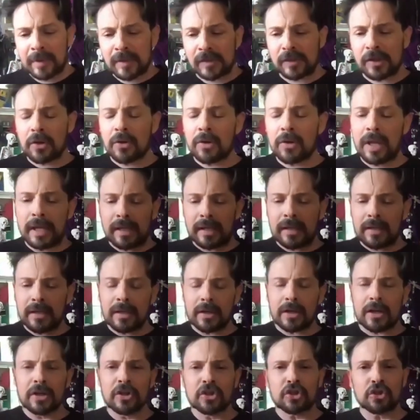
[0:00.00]
So,
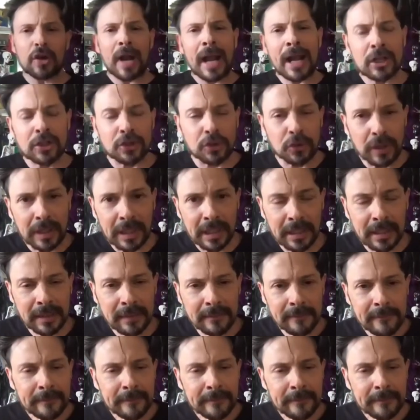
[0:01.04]
contractually,